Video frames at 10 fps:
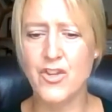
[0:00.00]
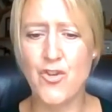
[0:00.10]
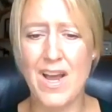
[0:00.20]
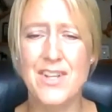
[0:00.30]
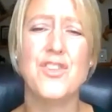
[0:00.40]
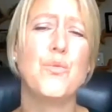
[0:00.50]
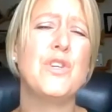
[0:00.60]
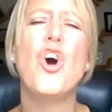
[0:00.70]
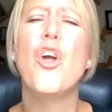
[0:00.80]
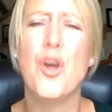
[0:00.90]
the tractors
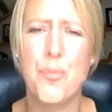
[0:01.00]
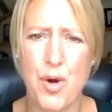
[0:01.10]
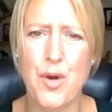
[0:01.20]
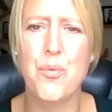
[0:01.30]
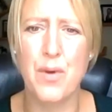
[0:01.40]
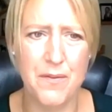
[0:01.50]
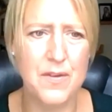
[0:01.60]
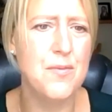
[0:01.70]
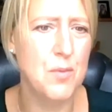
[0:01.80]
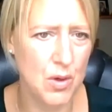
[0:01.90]
which aren't appropriate
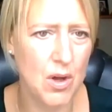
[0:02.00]
for